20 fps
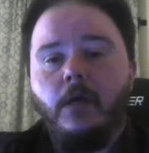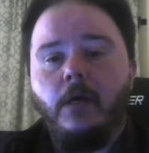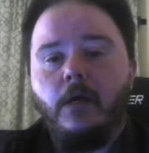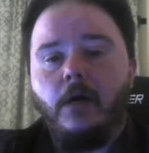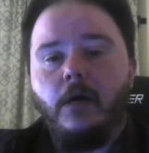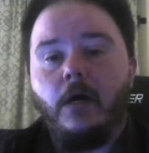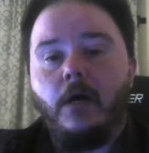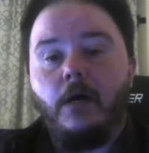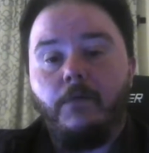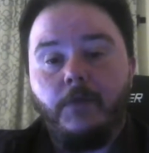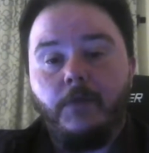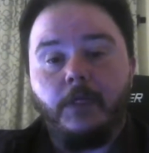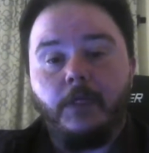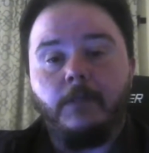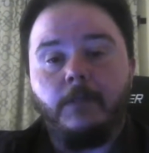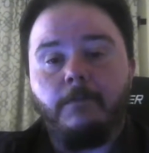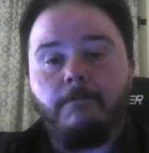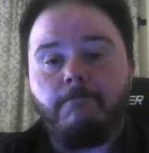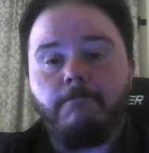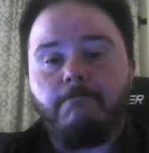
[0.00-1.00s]
uh, a
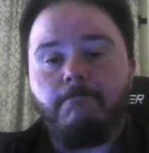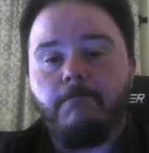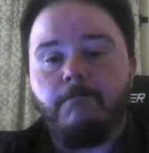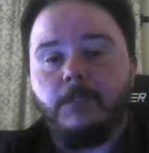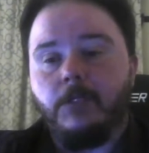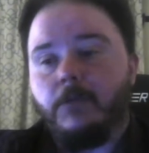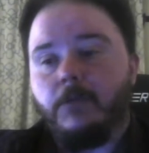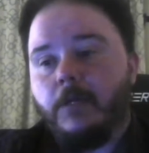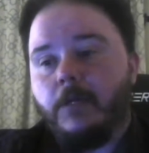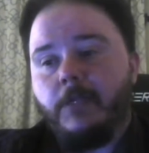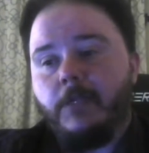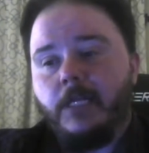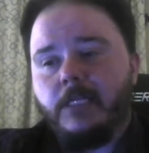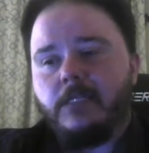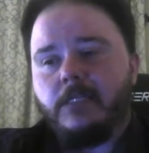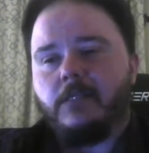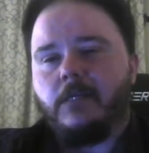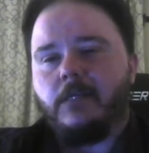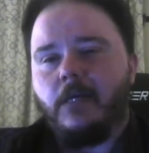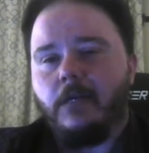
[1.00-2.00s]
victim. So I mean
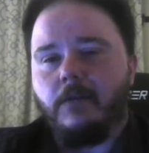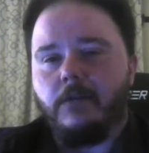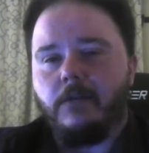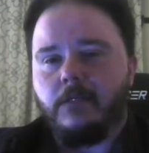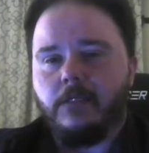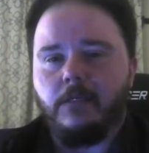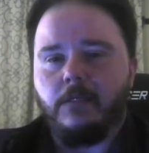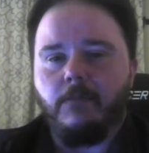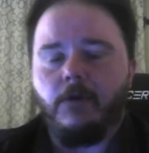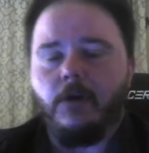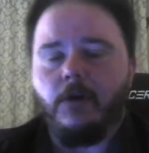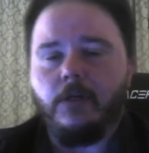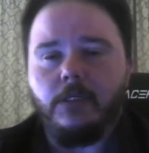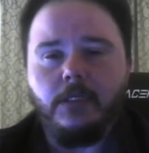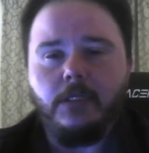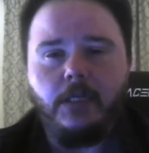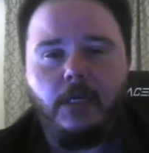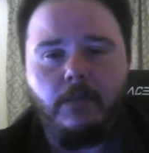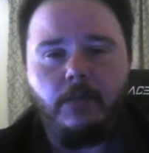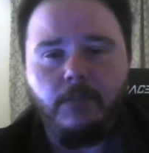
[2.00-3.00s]
that's kind of the SIM card
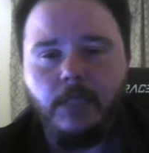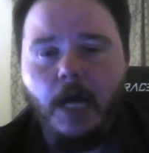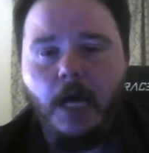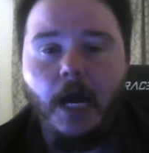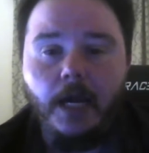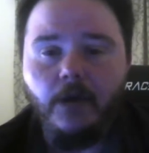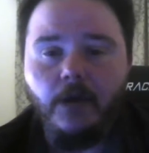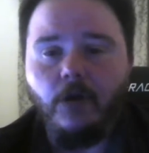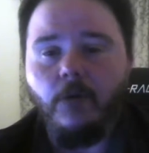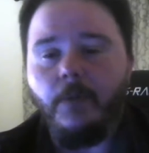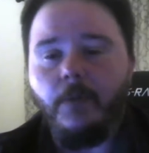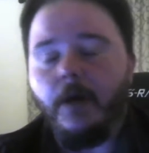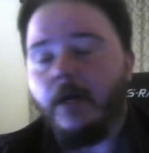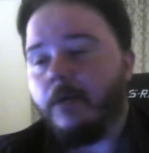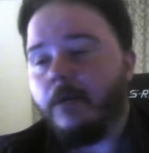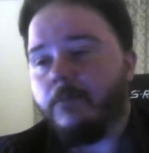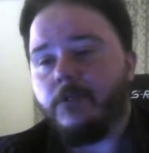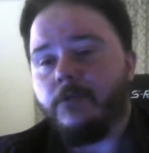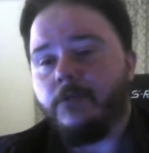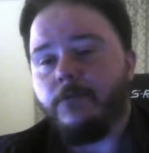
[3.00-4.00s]
scams I know about.
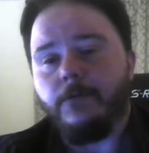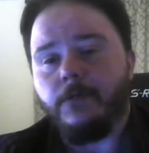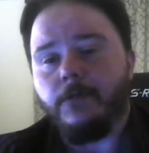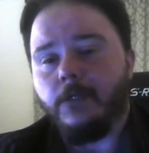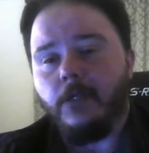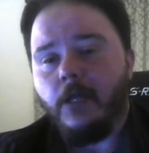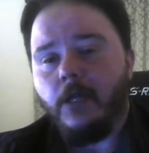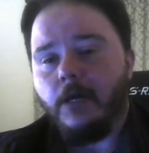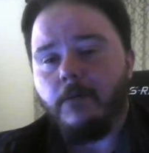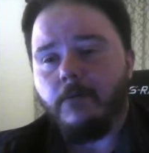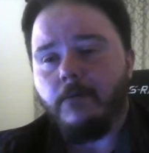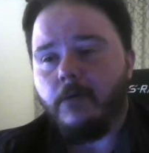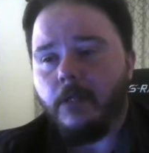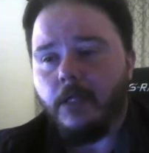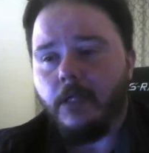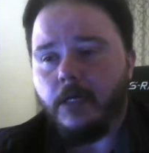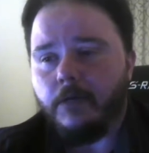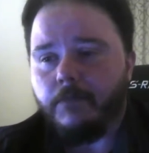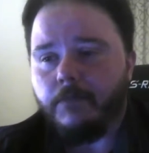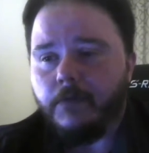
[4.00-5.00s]
I'm sure there's a lot a
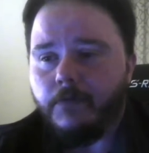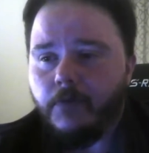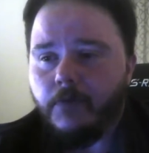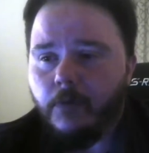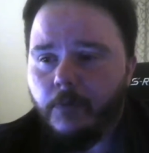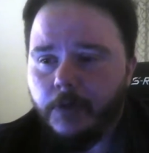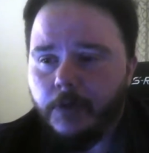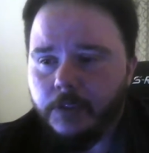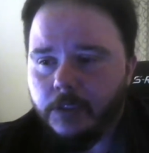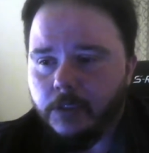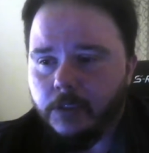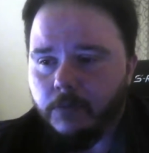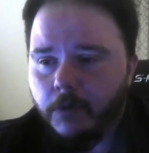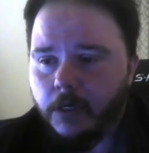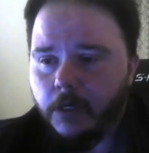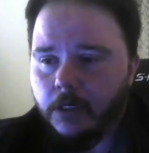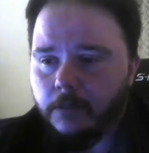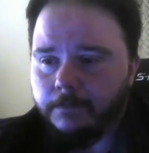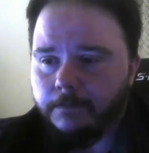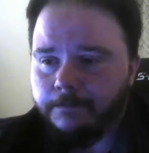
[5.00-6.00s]
lot of different ones as
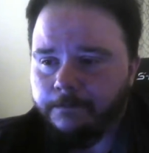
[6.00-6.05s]
well.